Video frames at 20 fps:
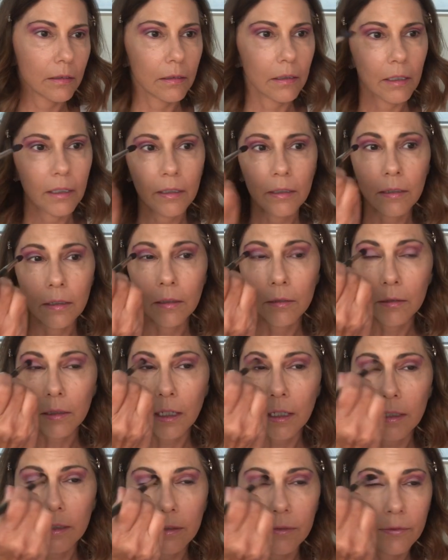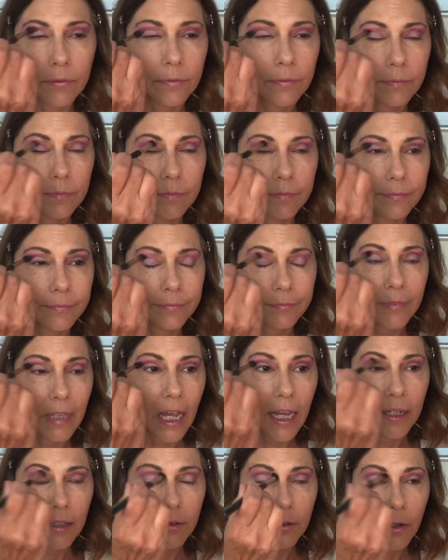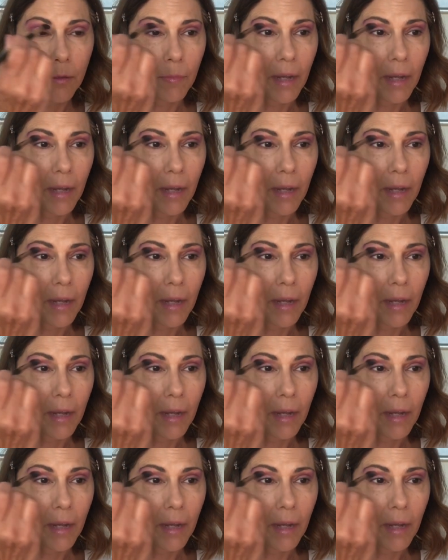I don't know, kind of, I don't know,